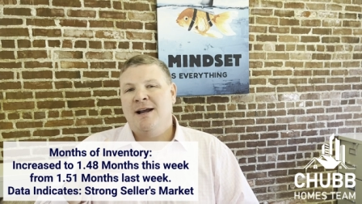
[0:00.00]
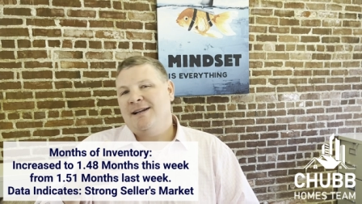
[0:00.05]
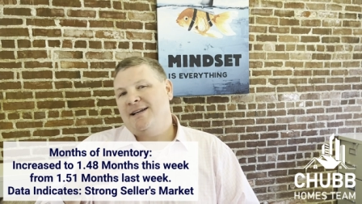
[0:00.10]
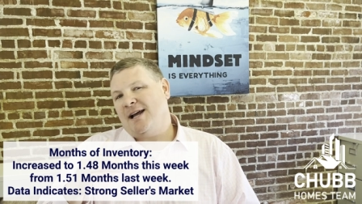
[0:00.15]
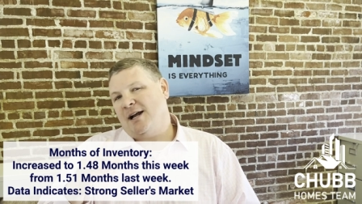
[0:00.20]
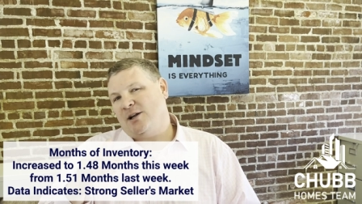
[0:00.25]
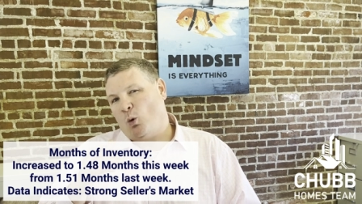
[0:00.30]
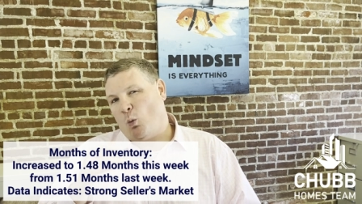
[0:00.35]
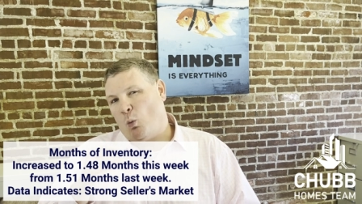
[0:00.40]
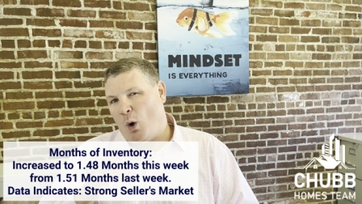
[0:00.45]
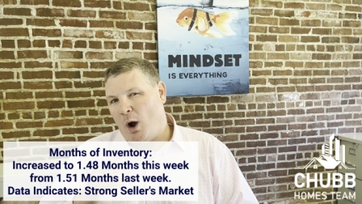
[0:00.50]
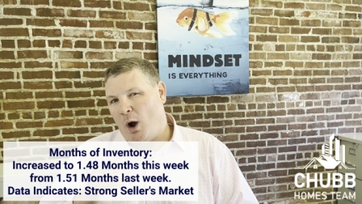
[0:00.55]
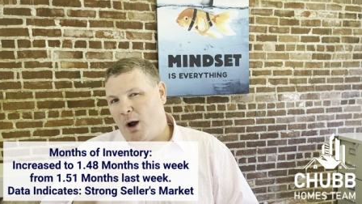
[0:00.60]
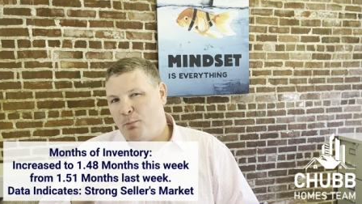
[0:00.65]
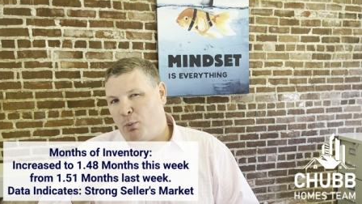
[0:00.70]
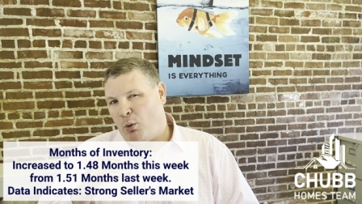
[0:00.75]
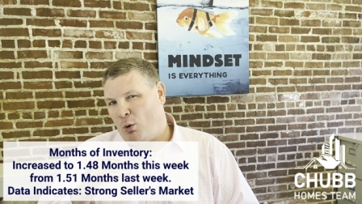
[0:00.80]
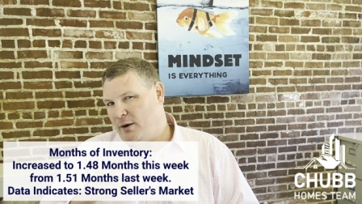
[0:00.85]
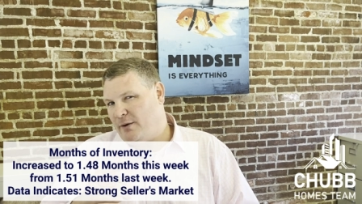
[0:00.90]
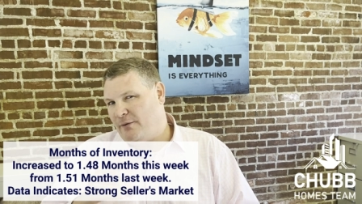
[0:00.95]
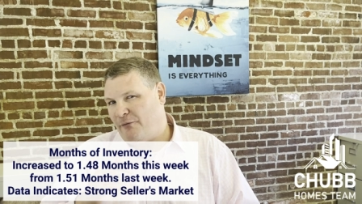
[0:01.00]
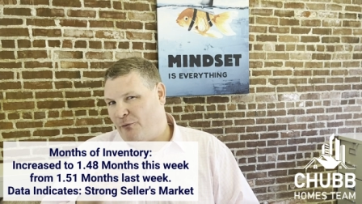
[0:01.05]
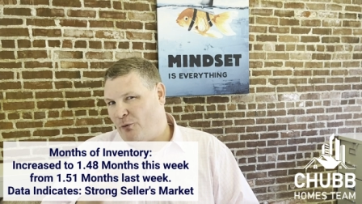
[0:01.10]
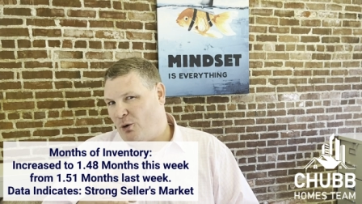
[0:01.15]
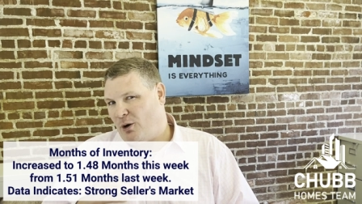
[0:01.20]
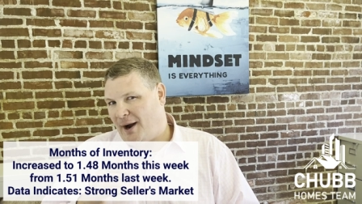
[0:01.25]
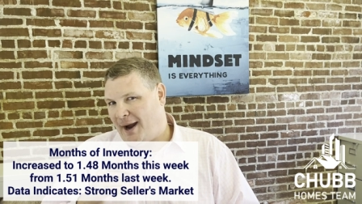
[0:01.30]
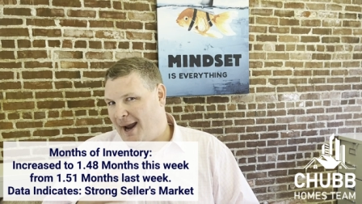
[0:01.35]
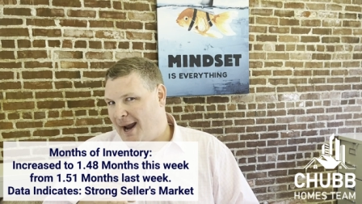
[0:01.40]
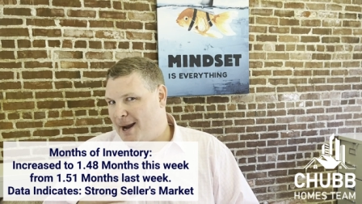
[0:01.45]
down to
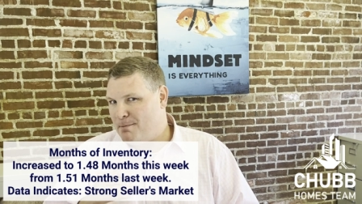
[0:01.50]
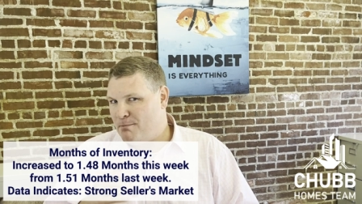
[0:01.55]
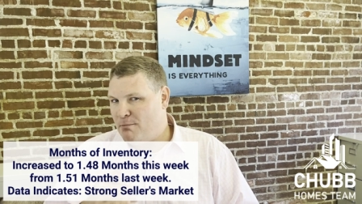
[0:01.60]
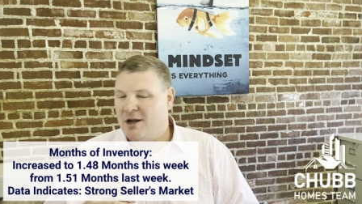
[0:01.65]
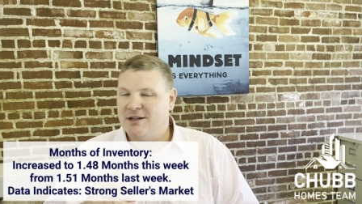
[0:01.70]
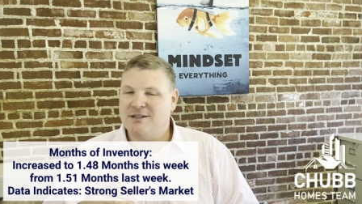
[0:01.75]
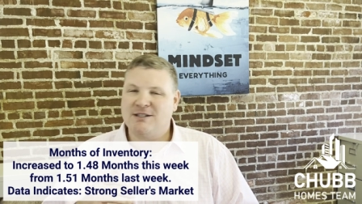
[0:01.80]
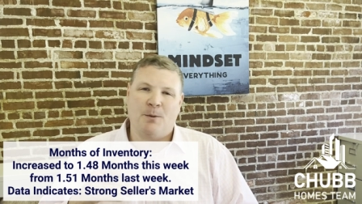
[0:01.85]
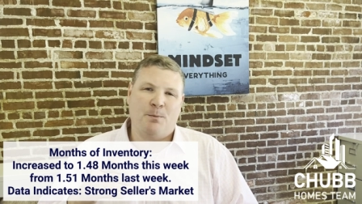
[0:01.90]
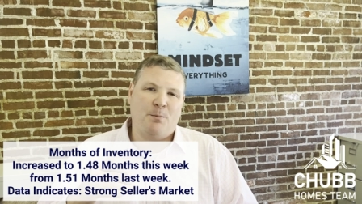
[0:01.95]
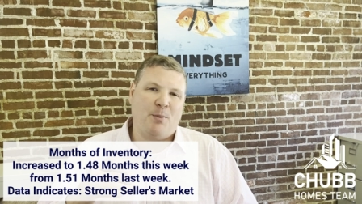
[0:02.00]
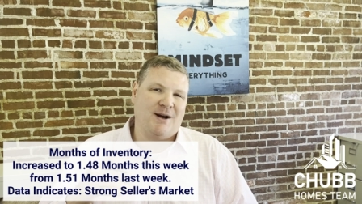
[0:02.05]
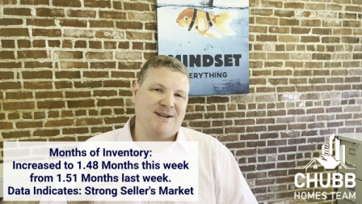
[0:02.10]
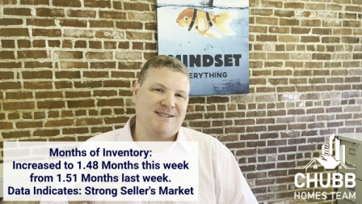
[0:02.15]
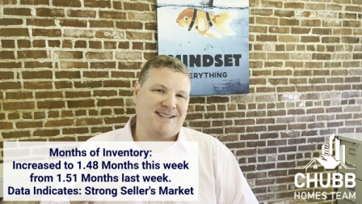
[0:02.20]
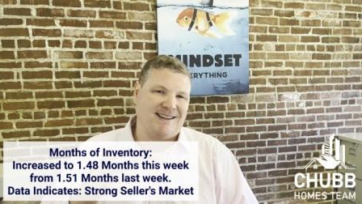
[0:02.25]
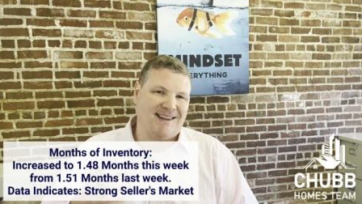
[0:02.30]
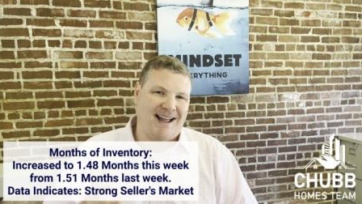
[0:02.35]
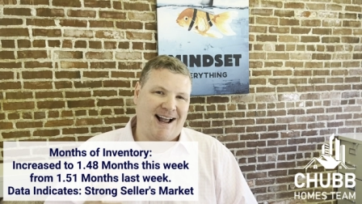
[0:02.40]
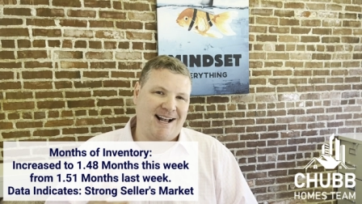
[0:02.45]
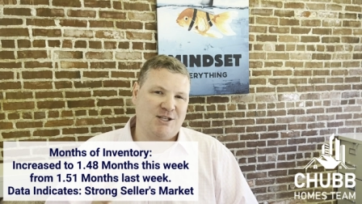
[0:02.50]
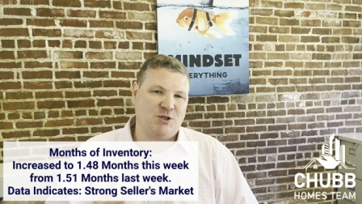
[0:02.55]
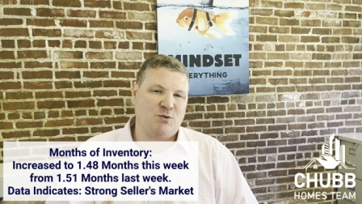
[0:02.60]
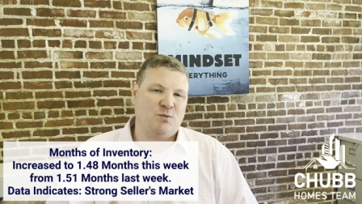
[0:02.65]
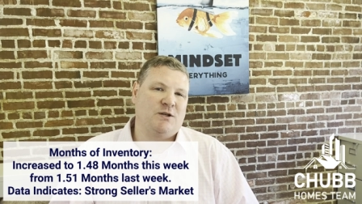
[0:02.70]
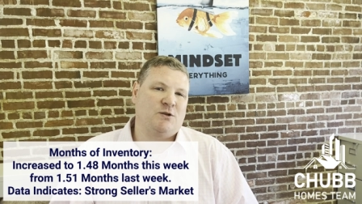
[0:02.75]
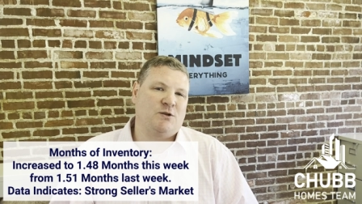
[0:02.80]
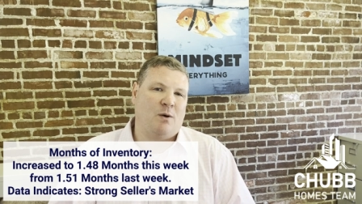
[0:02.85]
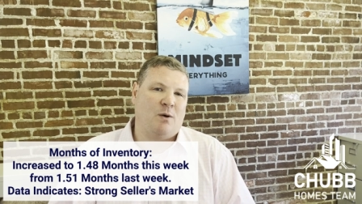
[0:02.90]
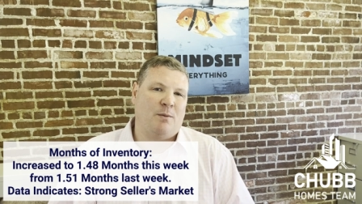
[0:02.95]
1.48 months compared to last
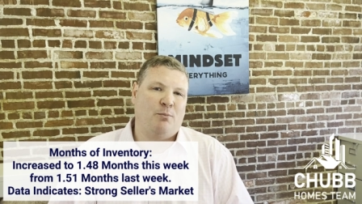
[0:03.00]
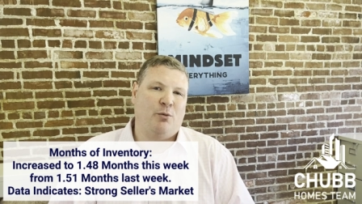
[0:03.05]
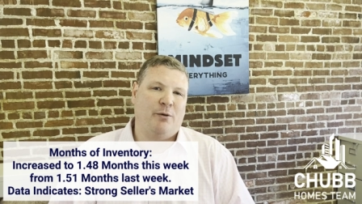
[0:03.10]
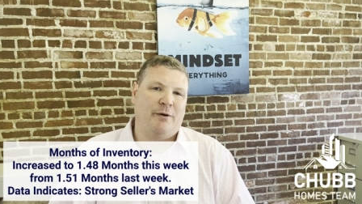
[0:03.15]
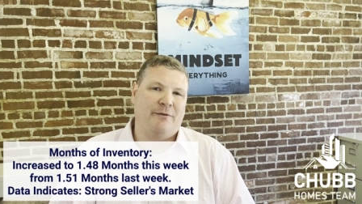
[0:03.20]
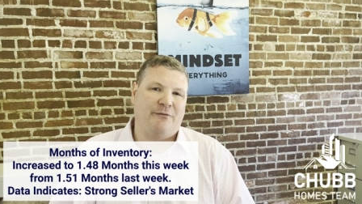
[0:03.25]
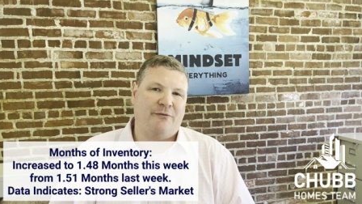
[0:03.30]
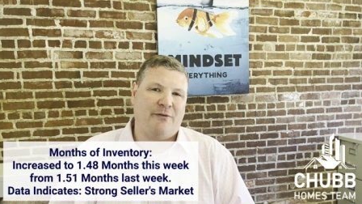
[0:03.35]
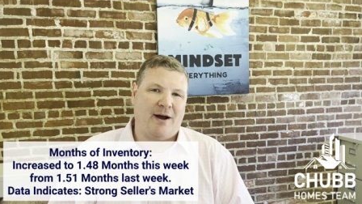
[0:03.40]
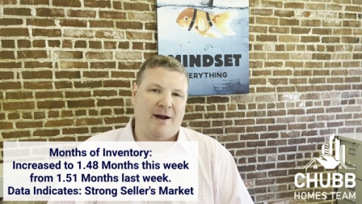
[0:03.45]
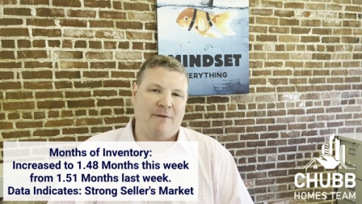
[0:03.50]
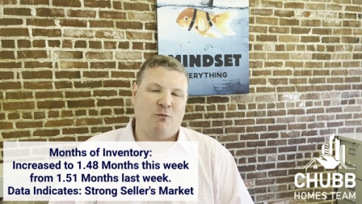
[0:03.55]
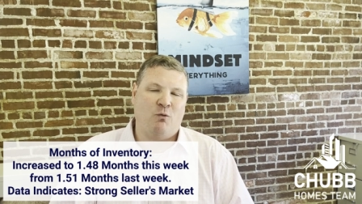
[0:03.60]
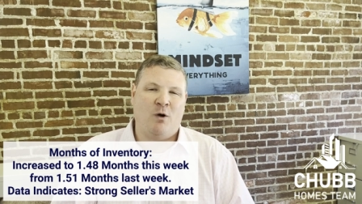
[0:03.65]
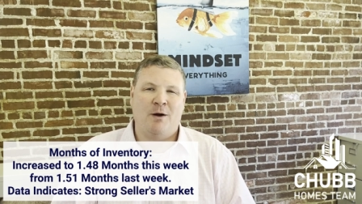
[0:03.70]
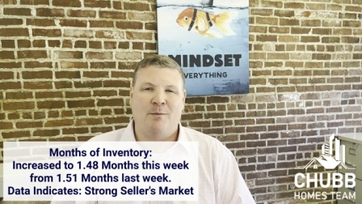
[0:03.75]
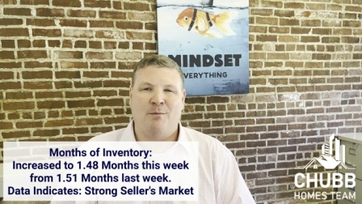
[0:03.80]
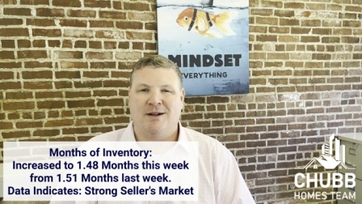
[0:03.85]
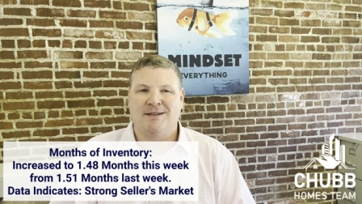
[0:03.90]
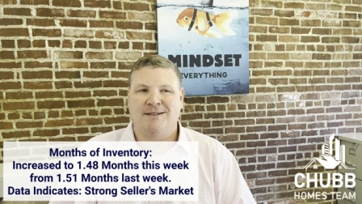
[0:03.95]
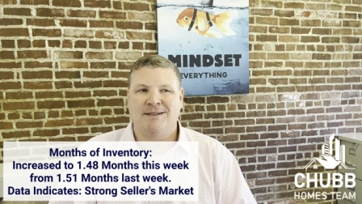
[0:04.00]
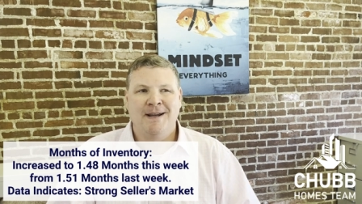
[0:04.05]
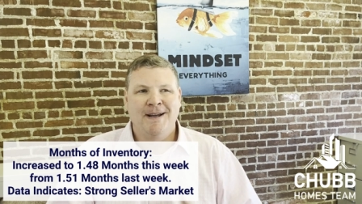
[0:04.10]
week's 1.51 months.